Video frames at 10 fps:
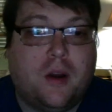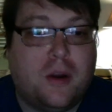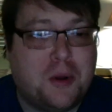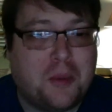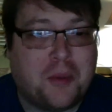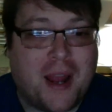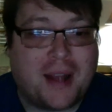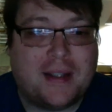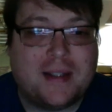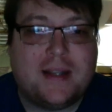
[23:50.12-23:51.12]
your
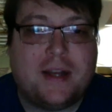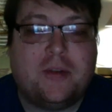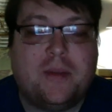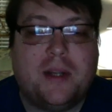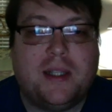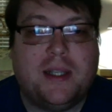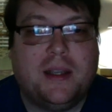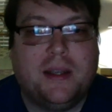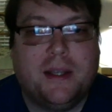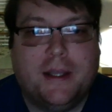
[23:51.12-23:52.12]
practice detrimentally,
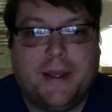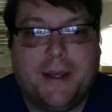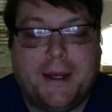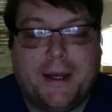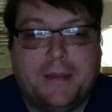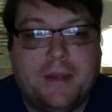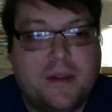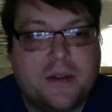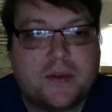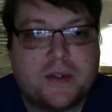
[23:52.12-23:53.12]
and
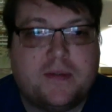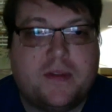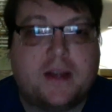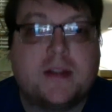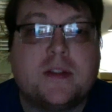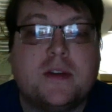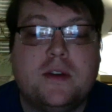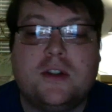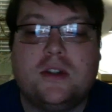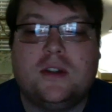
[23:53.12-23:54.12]
those sorts of things. So you
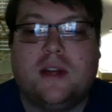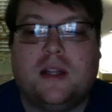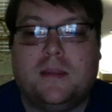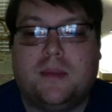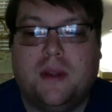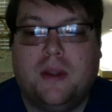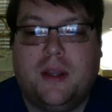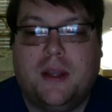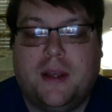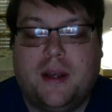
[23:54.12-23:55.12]
should develop
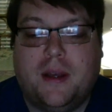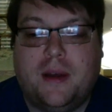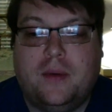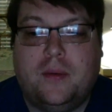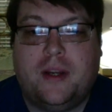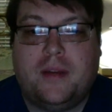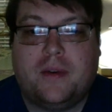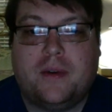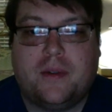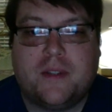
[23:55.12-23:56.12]

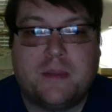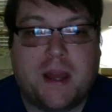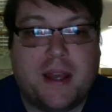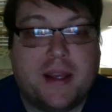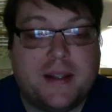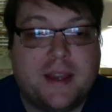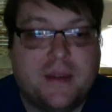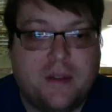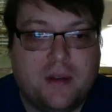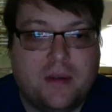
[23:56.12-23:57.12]
whatever samaya is
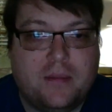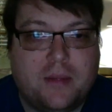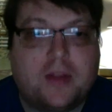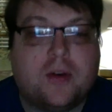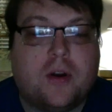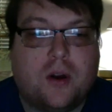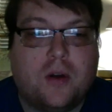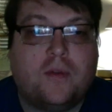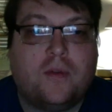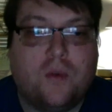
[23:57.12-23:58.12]
given, but there are
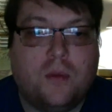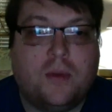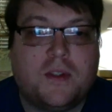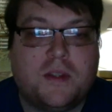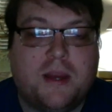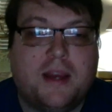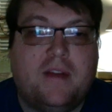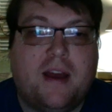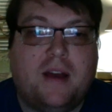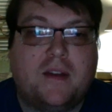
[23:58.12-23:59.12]
formal samaya
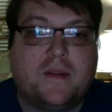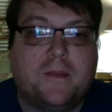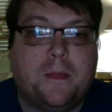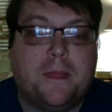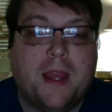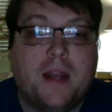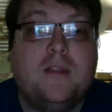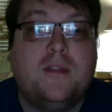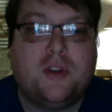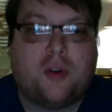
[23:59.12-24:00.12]
vows. And in the
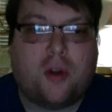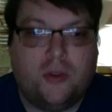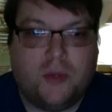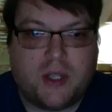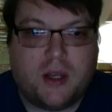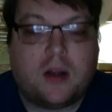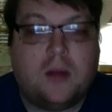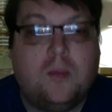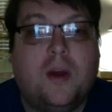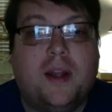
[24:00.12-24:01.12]
future, I'll do a talk
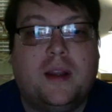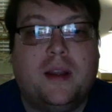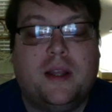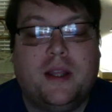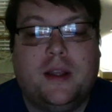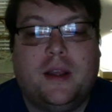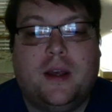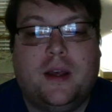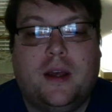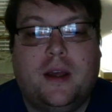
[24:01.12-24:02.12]
on what
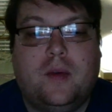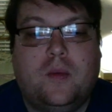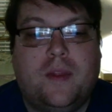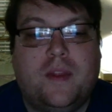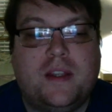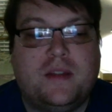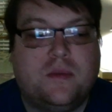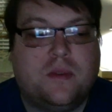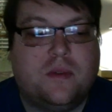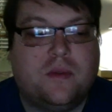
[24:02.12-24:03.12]
these
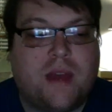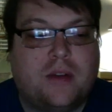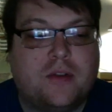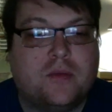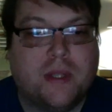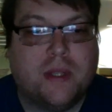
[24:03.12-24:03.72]
vows really